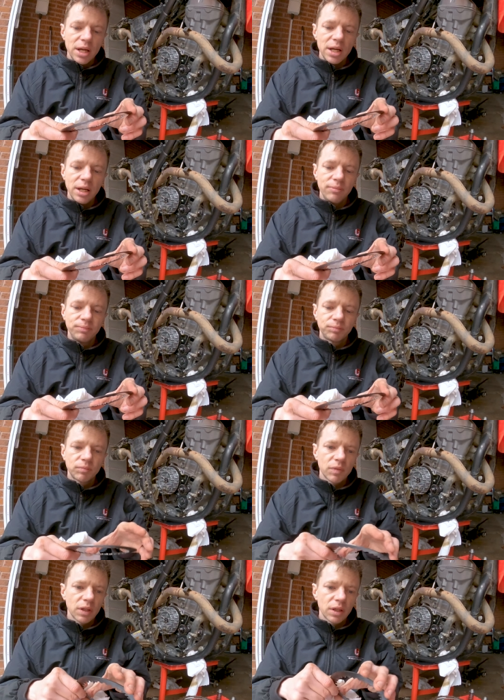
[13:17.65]
Um,
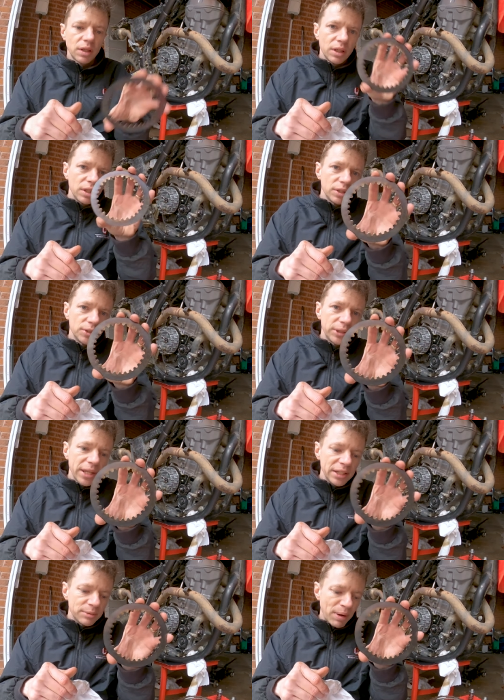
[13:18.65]
to
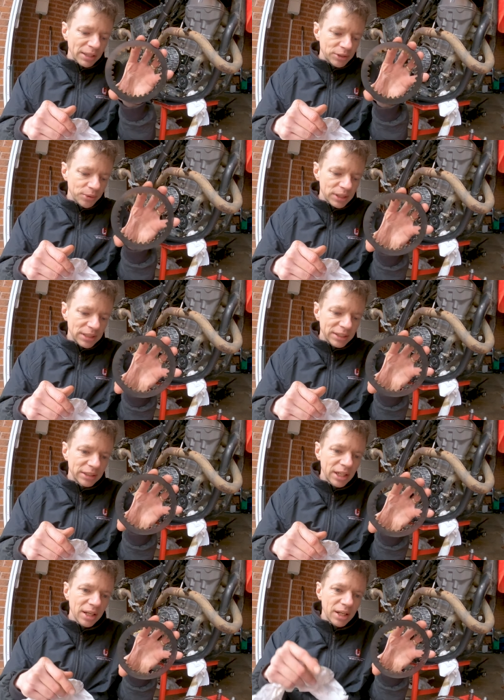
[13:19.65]
get these back to a
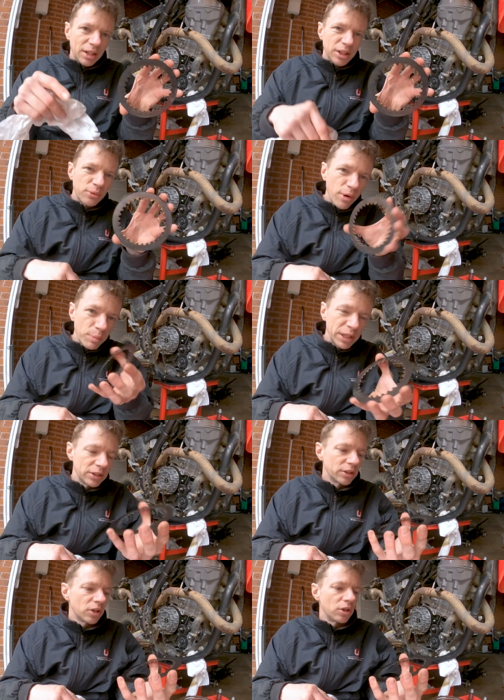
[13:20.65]
standard colour, I'm going to rub
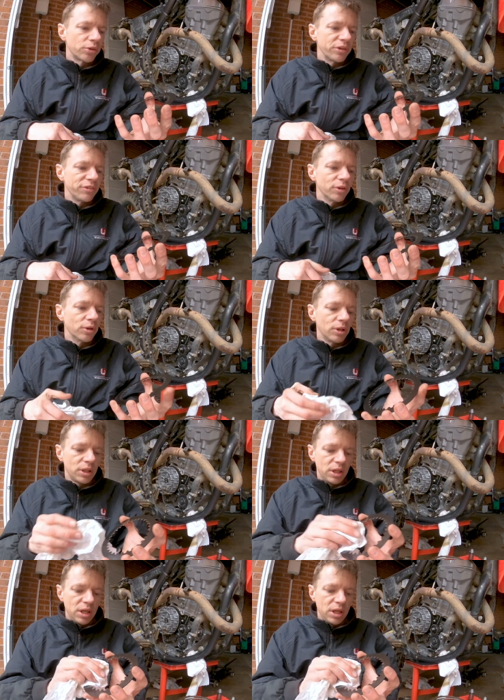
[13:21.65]
these on a concrete floor.